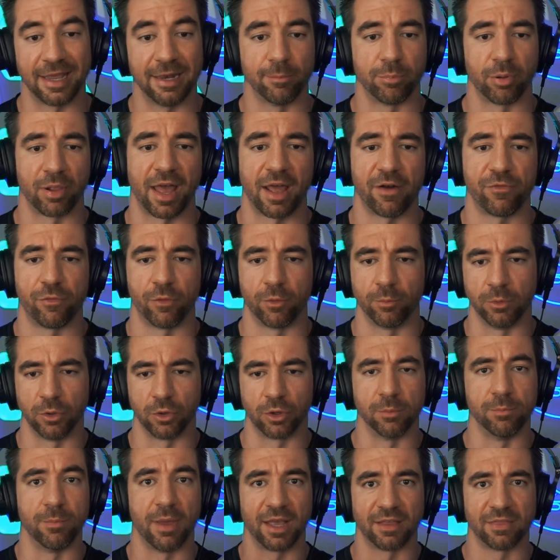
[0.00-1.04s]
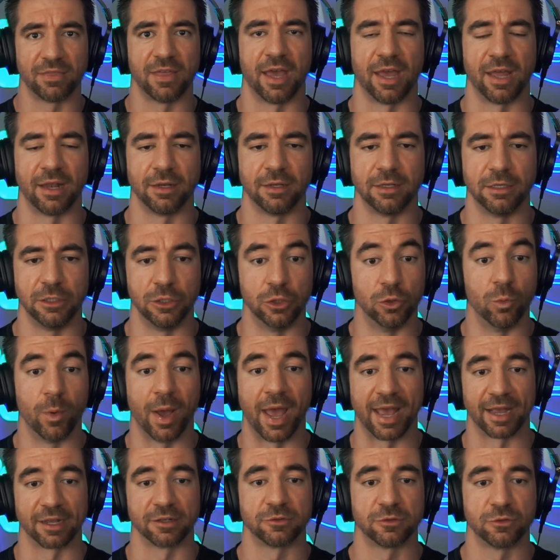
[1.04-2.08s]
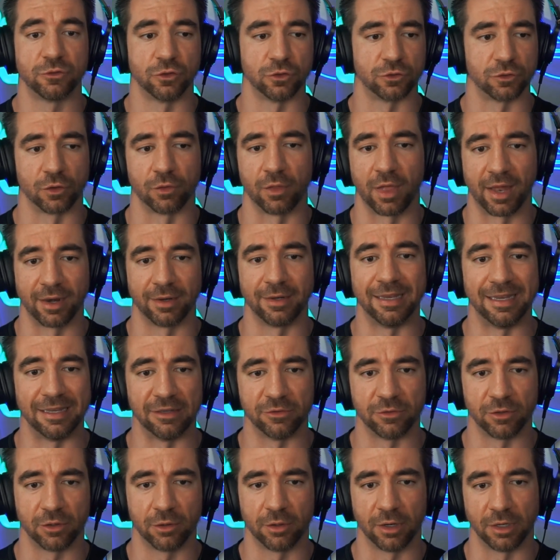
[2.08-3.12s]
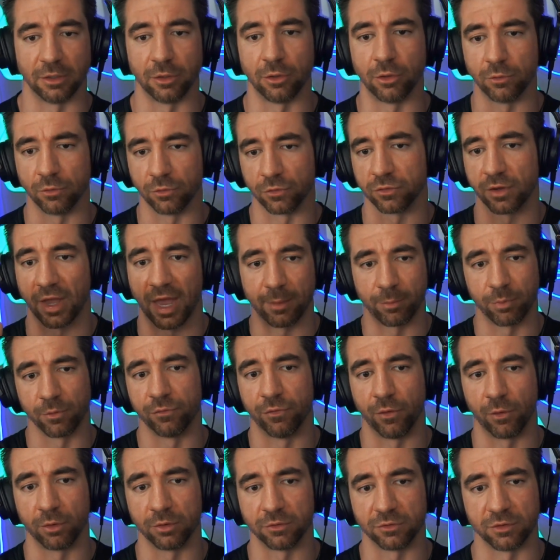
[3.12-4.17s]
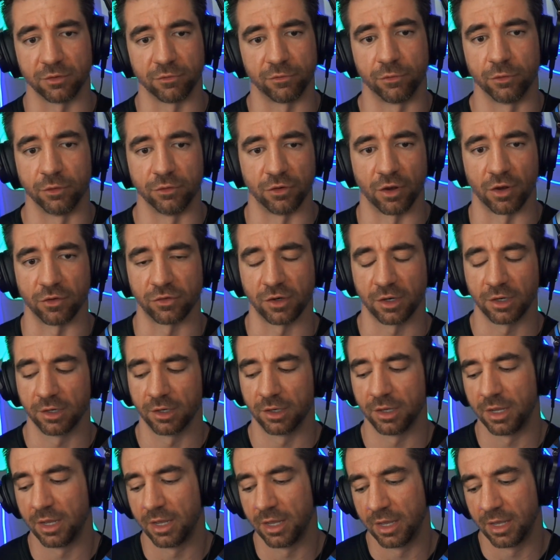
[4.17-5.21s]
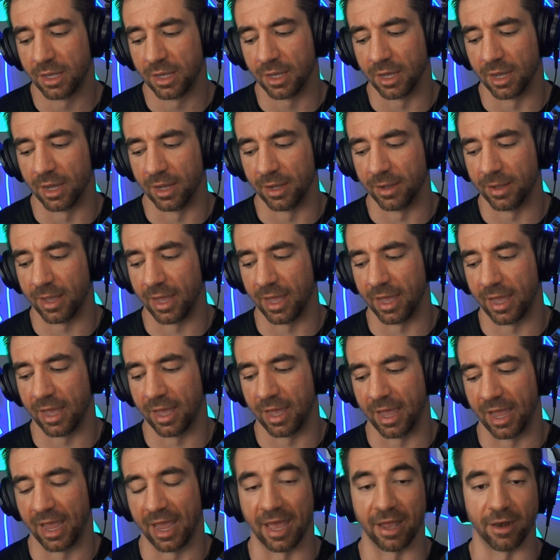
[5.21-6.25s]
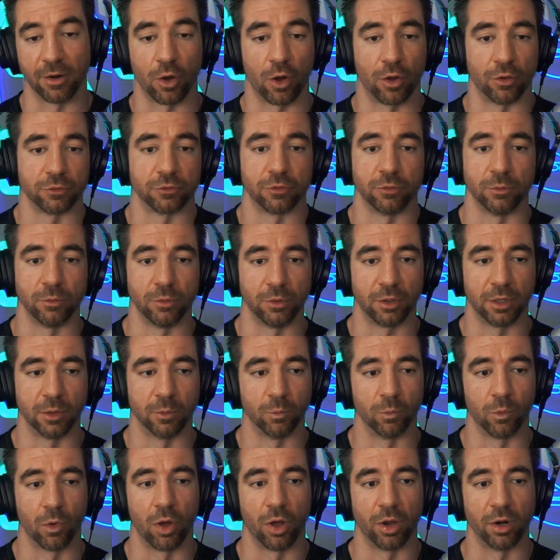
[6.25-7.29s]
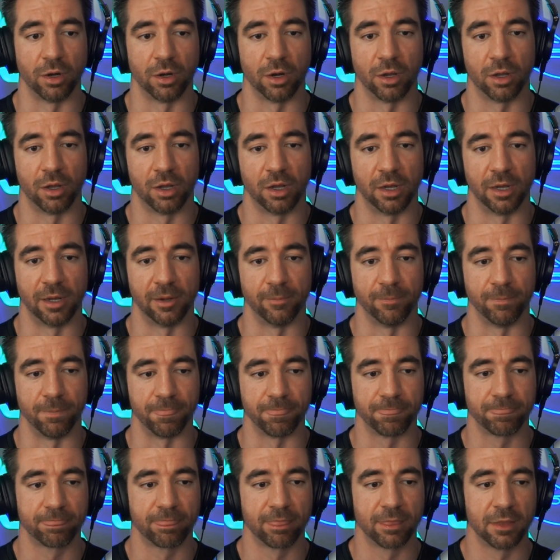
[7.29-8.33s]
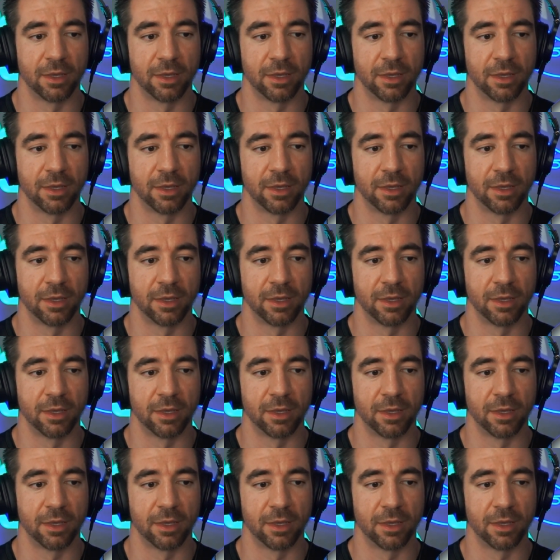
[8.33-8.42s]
in platform, you can make that UX just a lot easier and you can just hyper focus it for judging. And also you can run, um,